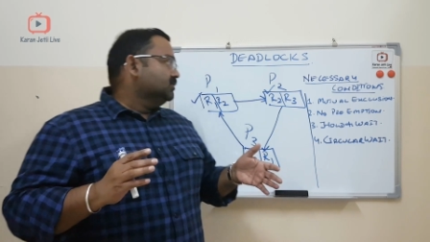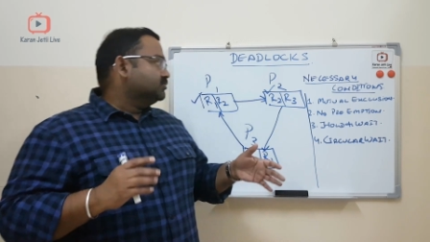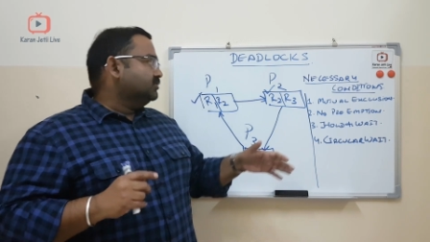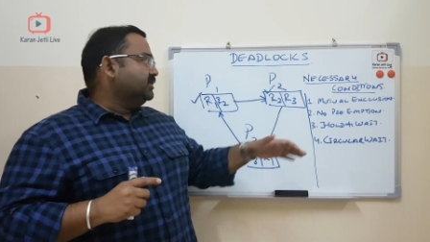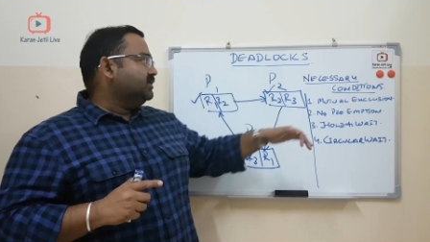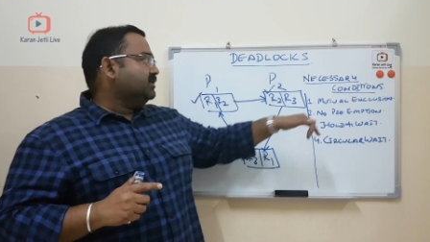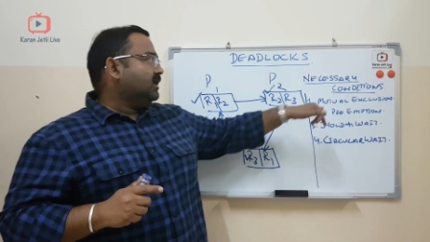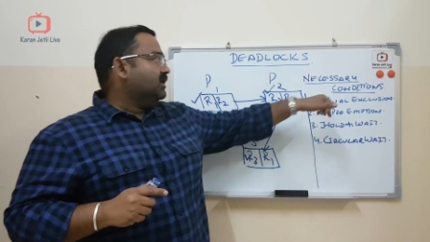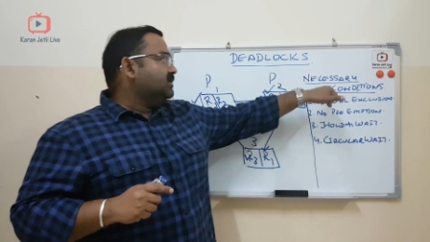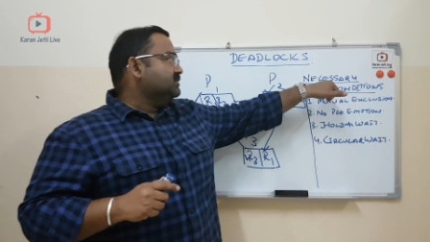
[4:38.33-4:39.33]
so there
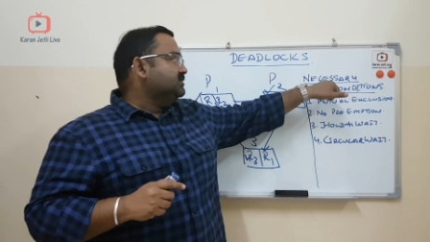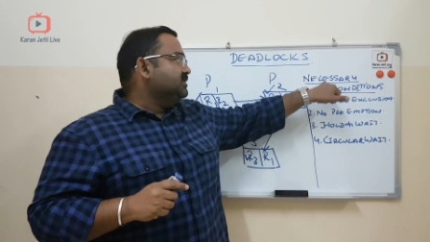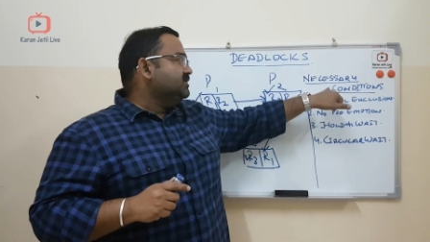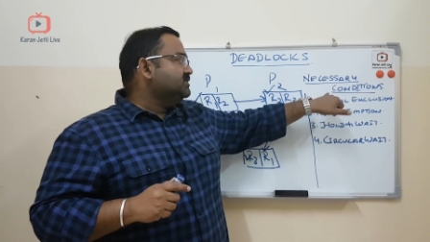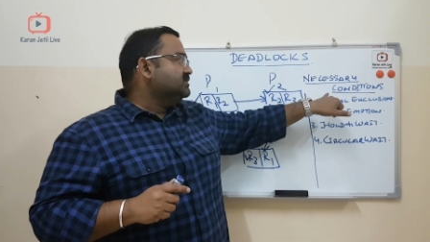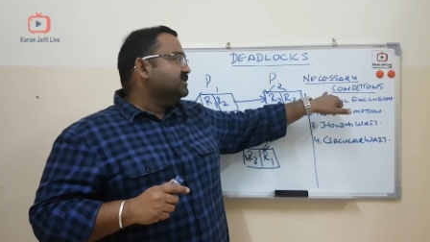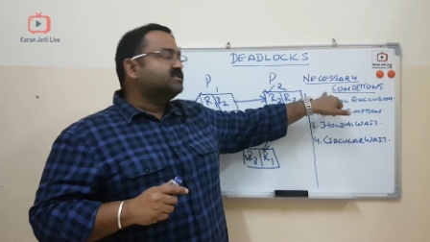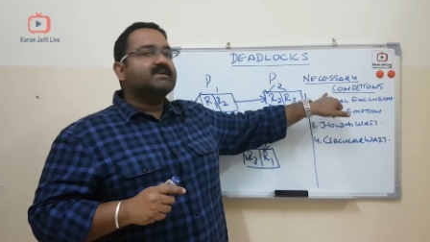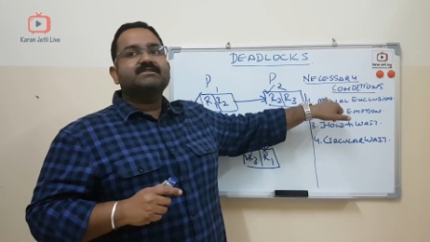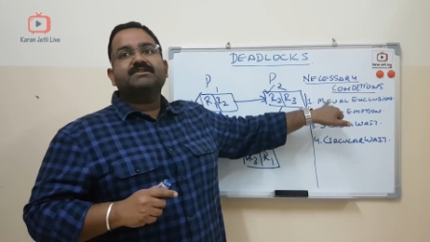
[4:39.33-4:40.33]
are these
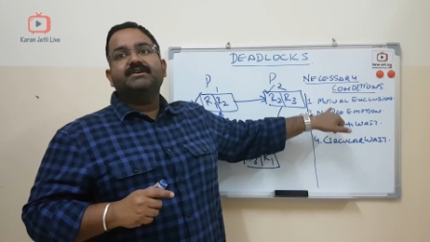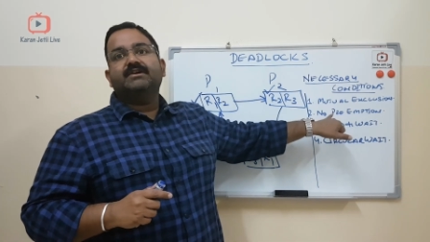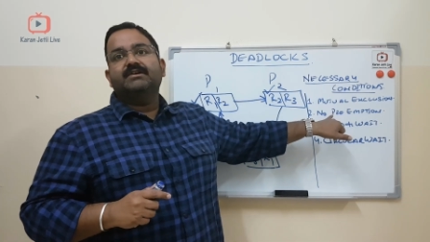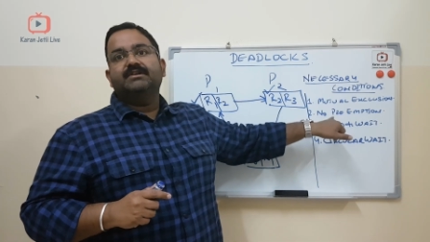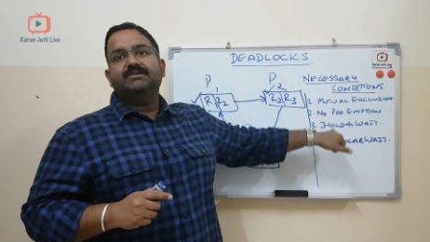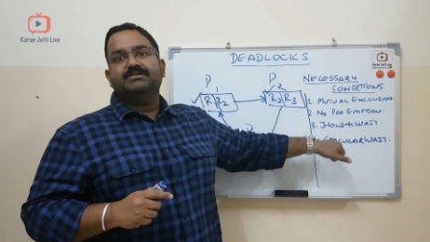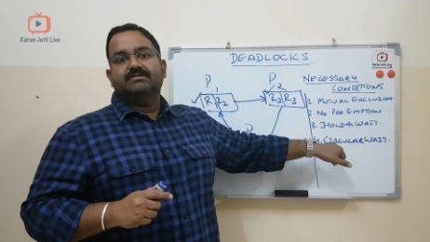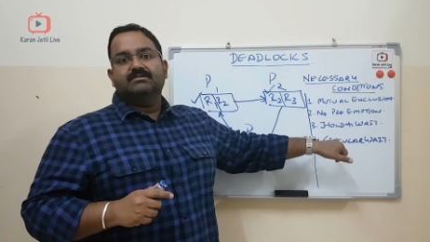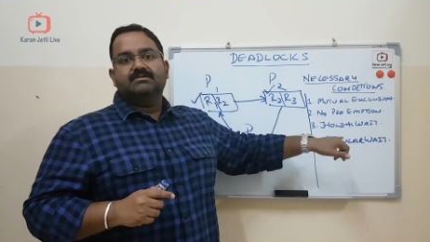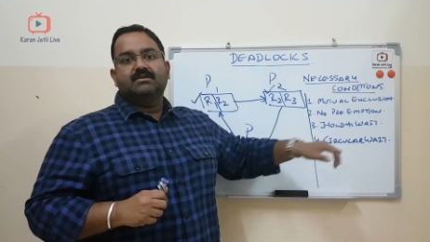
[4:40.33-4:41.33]
necessary
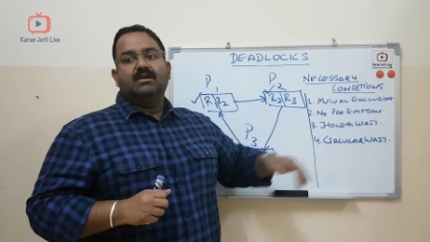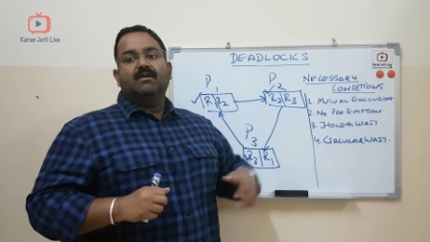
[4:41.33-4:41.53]
conditions